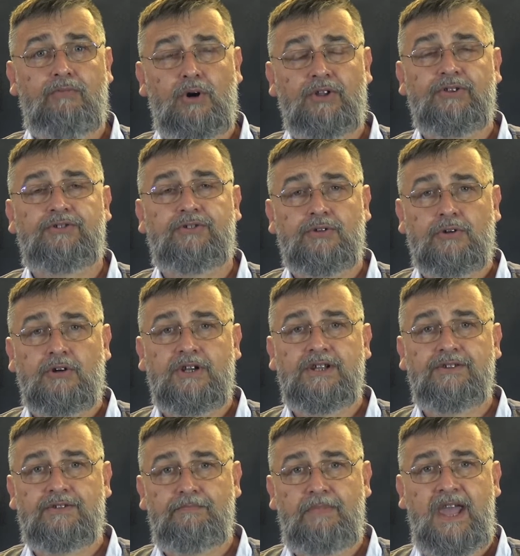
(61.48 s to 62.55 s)
what the story
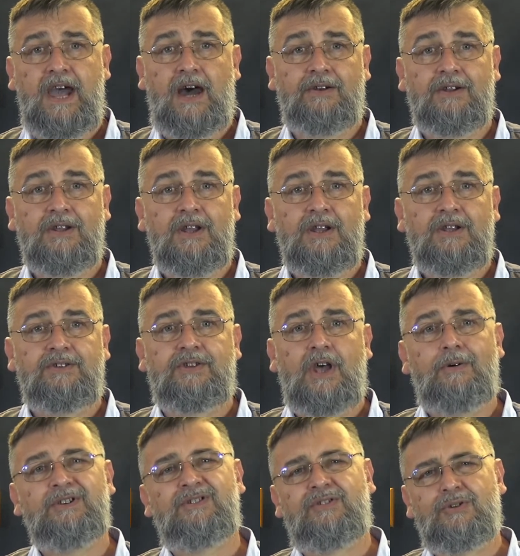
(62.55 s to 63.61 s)
is about, so
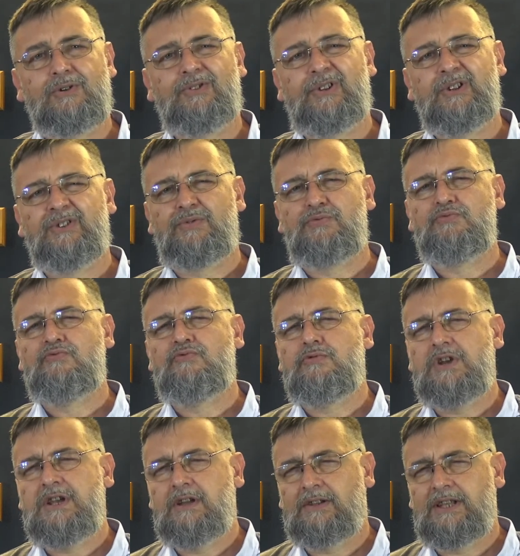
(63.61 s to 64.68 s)
it's thought that it's
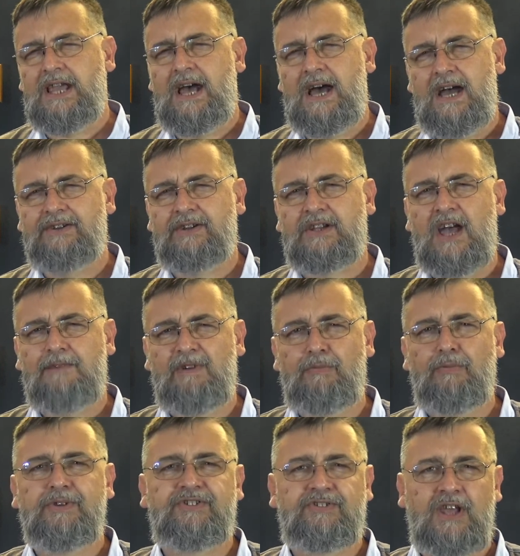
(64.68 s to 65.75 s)
really hard to come up
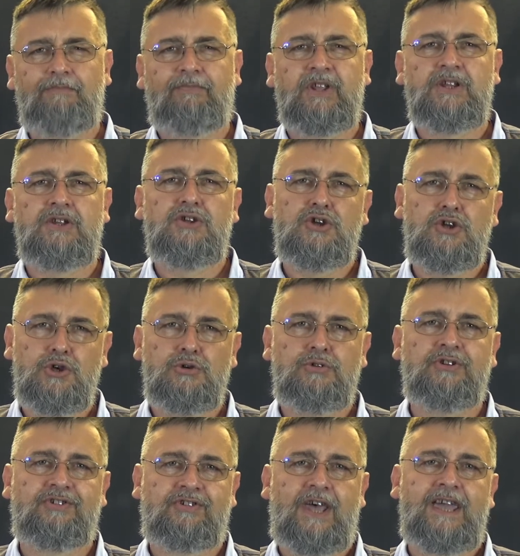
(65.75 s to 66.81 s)
with something new
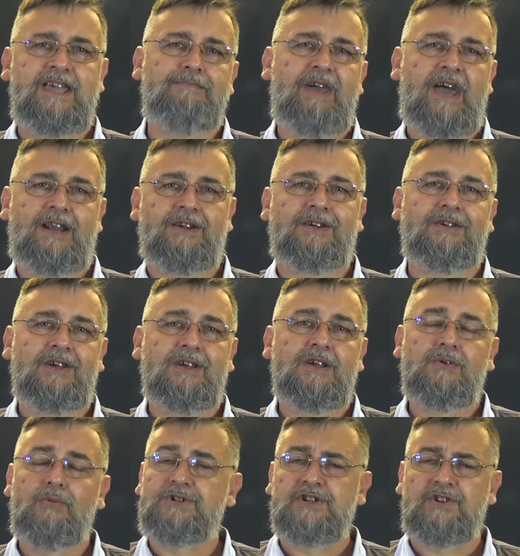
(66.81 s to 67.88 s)
to say about it,
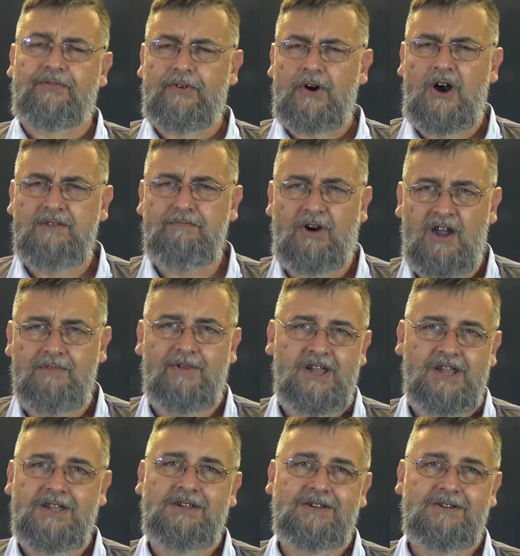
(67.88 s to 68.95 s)
which is fine by
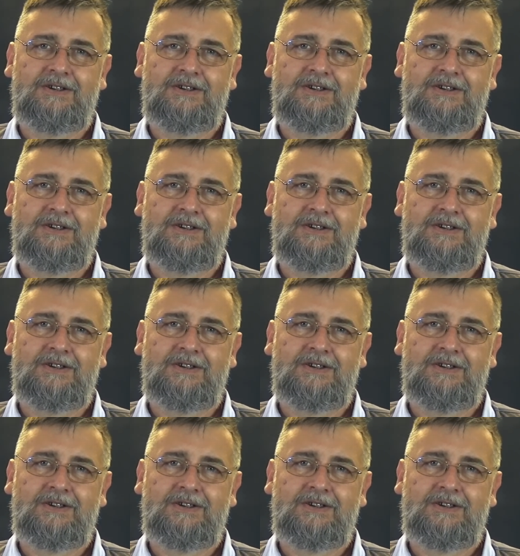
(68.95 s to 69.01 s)
me.